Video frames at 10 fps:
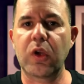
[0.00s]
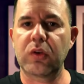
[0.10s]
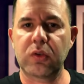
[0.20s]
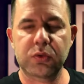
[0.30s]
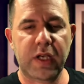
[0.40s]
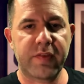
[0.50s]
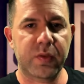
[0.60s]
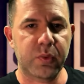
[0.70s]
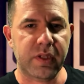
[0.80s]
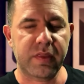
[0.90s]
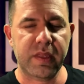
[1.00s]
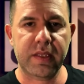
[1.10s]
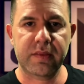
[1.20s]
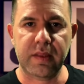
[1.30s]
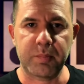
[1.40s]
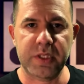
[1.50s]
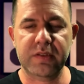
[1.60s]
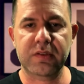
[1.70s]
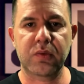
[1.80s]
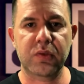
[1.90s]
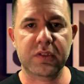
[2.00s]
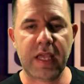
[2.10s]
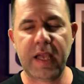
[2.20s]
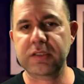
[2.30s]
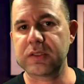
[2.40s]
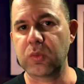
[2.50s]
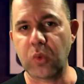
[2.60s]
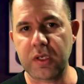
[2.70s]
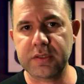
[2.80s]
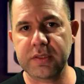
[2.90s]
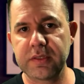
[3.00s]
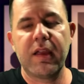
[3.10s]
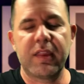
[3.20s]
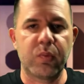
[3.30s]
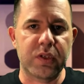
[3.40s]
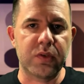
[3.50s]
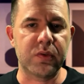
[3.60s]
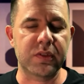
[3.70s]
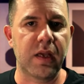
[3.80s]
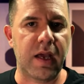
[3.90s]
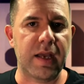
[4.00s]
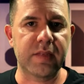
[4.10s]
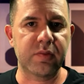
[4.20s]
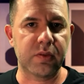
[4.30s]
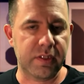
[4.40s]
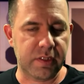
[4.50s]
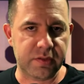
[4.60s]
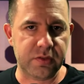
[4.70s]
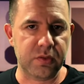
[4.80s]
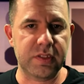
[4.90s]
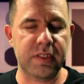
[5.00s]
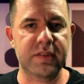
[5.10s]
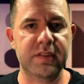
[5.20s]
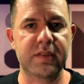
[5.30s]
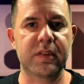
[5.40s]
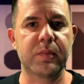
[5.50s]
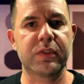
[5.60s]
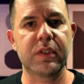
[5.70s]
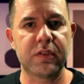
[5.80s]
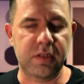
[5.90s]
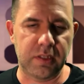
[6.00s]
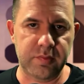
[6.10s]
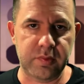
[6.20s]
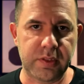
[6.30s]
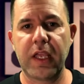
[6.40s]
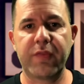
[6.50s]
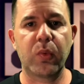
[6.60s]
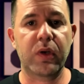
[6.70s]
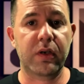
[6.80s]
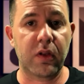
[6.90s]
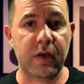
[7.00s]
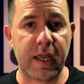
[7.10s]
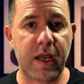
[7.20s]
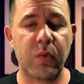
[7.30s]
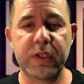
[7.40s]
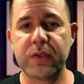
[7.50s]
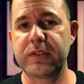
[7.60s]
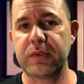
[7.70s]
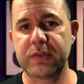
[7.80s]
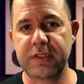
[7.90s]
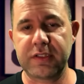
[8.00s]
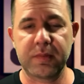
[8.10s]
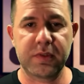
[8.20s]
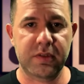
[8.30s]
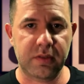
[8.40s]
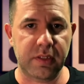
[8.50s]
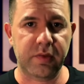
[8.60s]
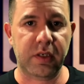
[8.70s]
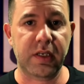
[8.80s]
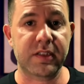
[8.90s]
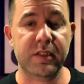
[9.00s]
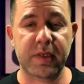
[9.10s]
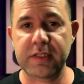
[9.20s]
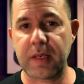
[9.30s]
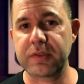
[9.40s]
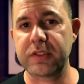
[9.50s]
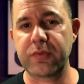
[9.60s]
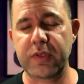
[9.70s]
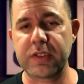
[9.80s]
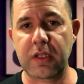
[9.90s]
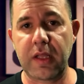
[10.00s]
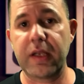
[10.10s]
to cold traffic with the thing that business owners actually want, and then we use HighLevel and the associated systems to deliver it. If you want to learn how we use those systems to deliver customized options for each client,